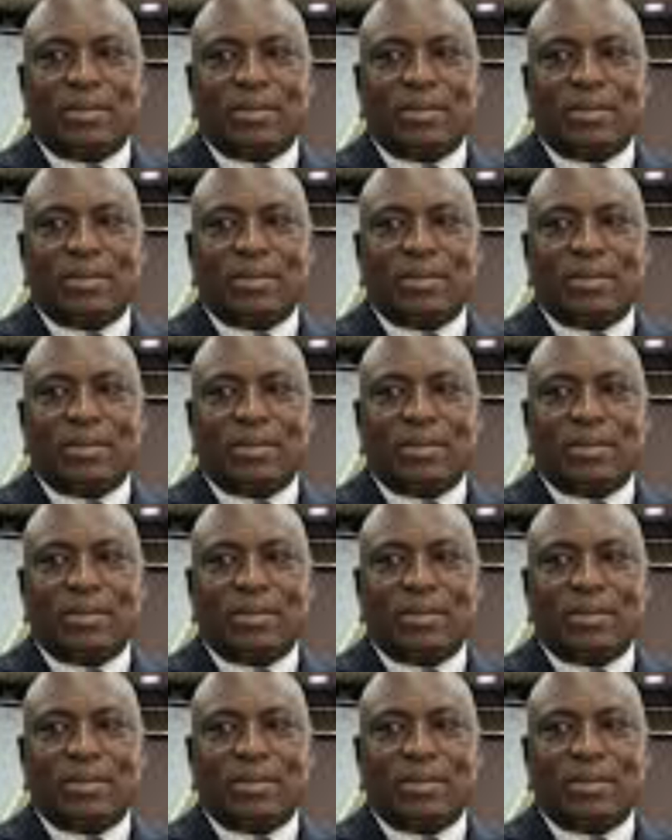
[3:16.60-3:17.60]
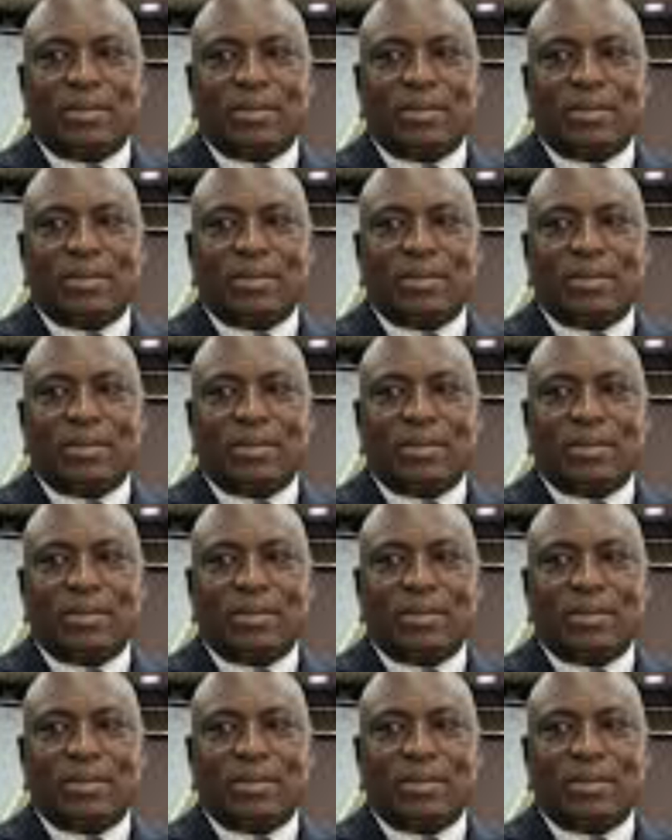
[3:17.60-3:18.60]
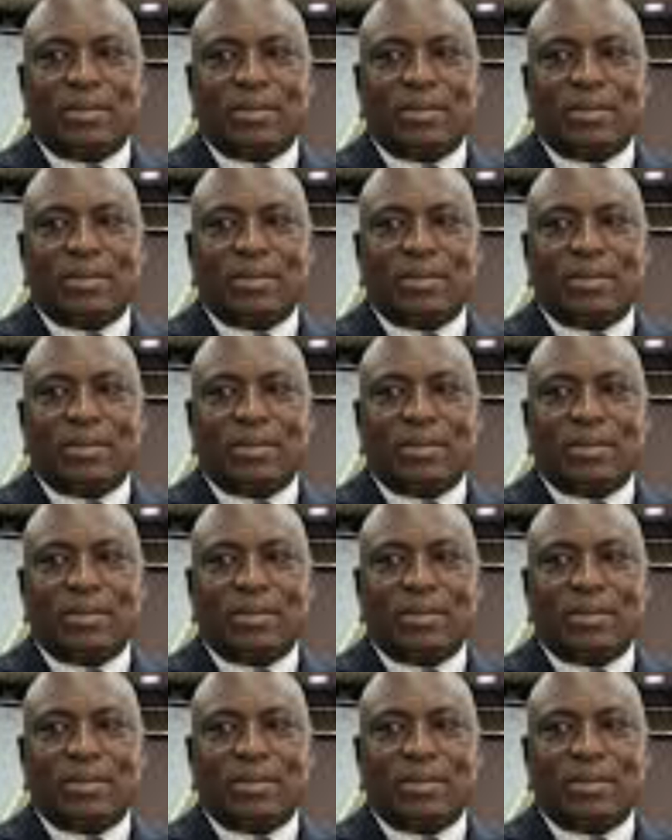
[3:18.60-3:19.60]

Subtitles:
[no speech]